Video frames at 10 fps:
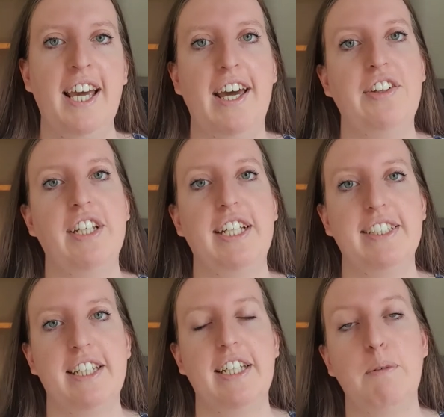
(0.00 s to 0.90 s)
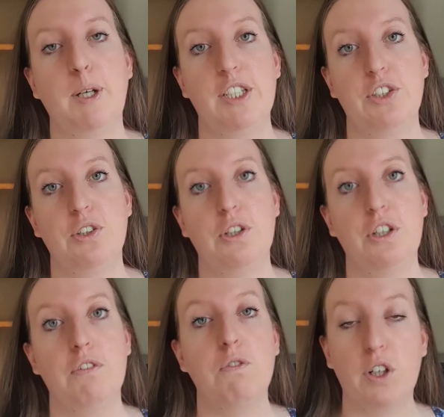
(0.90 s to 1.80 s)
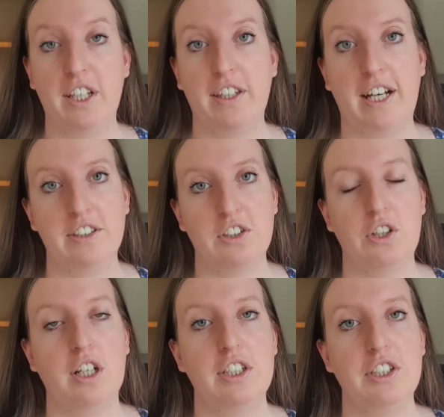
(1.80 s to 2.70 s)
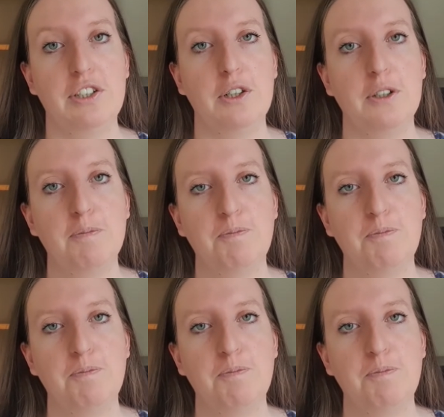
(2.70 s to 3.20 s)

And then he said he wanted to earn $40,000 a year.